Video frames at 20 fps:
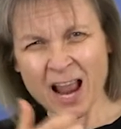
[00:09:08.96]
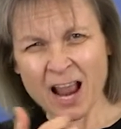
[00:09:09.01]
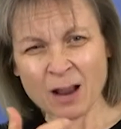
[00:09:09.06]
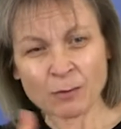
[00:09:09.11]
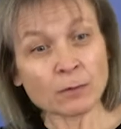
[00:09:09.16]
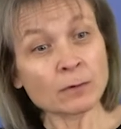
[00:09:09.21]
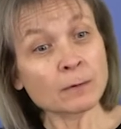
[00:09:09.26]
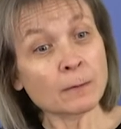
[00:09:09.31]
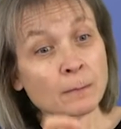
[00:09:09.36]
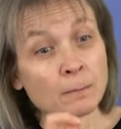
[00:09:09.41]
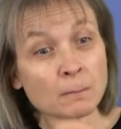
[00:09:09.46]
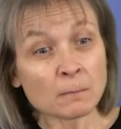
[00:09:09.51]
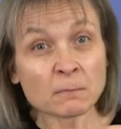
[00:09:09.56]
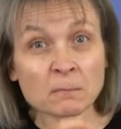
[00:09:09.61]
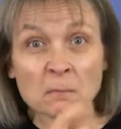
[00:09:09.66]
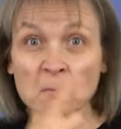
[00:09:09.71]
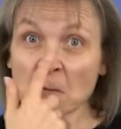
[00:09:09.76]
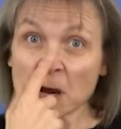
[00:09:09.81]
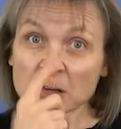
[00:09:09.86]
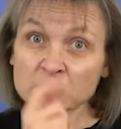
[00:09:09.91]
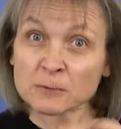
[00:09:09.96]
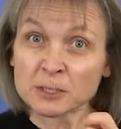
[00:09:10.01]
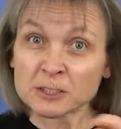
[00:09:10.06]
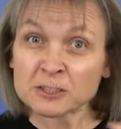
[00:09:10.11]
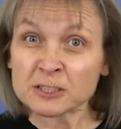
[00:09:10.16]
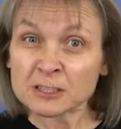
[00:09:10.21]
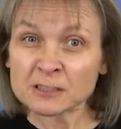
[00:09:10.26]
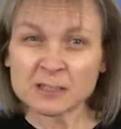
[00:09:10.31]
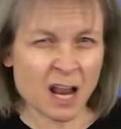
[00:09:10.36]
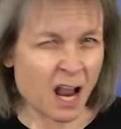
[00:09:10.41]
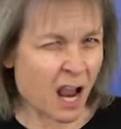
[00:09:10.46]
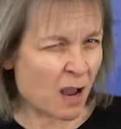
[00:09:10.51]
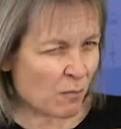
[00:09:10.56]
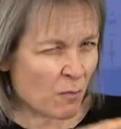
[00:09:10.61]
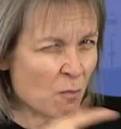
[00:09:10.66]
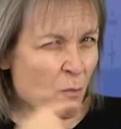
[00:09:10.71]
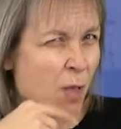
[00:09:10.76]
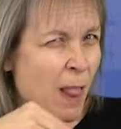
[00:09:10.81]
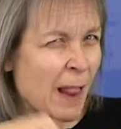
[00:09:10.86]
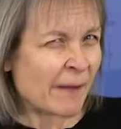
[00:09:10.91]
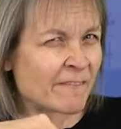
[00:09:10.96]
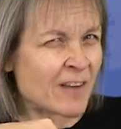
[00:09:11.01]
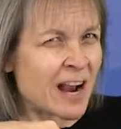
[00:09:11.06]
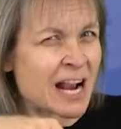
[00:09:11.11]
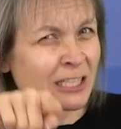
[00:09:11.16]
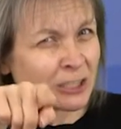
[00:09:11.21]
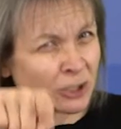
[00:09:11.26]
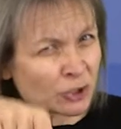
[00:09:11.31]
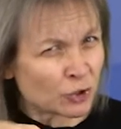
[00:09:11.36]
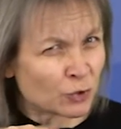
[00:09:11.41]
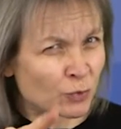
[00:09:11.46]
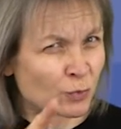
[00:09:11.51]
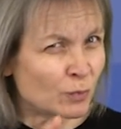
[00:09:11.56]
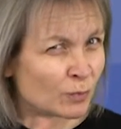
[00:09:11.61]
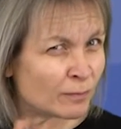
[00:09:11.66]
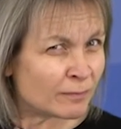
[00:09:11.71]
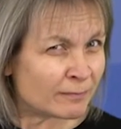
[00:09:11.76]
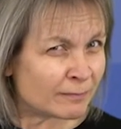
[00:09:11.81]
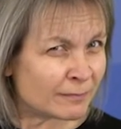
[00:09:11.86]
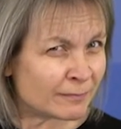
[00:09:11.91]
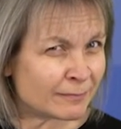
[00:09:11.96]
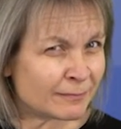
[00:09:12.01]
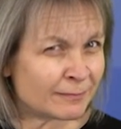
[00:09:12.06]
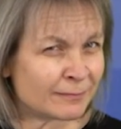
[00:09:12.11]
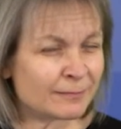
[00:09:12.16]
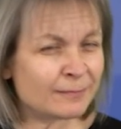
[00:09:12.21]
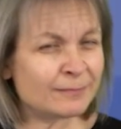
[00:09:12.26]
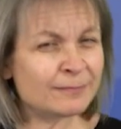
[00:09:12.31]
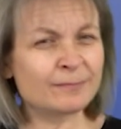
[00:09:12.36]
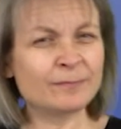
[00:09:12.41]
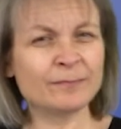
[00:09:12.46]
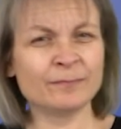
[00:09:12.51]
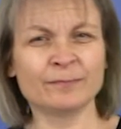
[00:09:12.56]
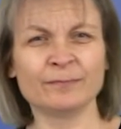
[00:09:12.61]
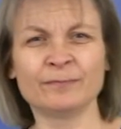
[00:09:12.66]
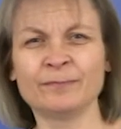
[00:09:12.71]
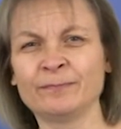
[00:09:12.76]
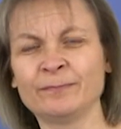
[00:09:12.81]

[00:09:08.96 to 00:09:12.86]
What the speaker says: TfL wants to understand how the possible changes could affect you.